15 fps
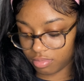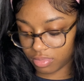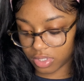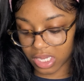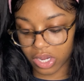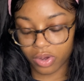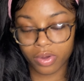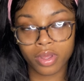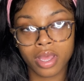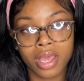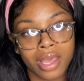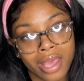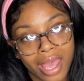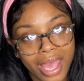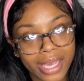So
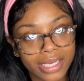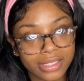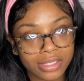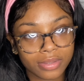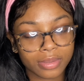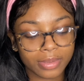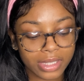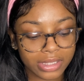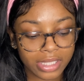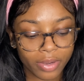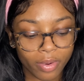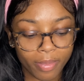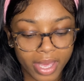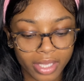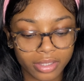I guess it was because they were
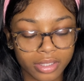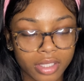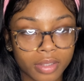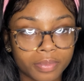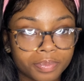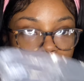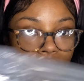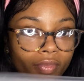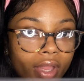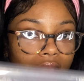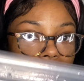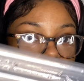backed up and